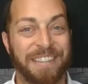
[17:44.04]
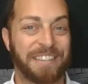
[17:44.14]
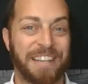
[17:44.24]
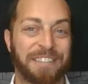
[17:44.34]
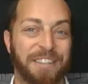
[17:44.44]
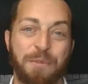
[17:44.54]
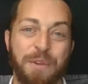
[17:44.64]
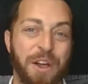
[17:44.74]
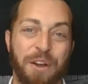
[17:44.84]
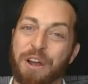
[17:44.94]
in the sense that
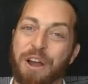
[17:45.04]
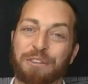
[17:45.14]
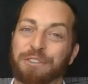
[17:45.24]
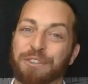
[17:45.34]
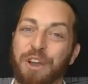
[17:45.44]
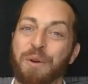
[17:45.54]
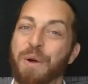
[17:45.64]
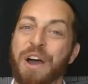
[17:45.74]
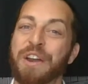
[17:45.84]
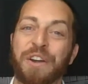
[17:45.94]
we are all
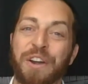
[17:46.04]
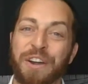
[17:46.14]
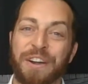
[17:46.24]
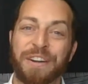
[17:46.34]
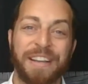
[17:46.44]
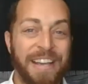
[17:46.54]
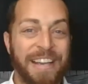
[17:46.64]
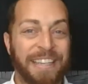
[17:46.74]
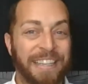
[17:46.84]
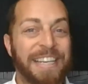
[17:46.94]
so unheard.
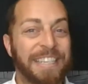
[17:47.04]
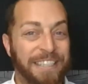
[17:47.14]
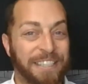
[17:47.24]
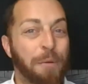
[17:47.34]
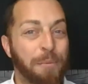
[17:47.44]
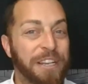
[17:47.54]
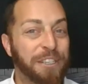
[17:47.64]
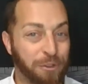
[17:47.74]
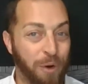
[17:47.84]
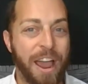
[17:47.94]
At least
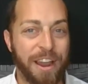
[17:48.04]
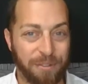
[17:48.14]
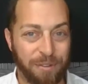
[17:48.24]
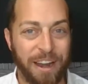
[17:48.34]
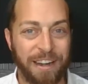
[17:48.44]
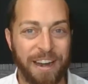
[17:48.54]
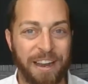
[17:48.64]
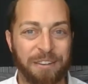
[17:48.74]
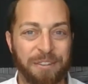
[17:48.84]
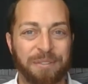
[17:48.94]
somebody's trying right
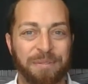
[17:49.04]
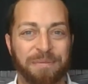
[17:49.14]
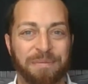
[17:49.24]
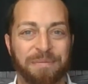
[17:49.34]
now.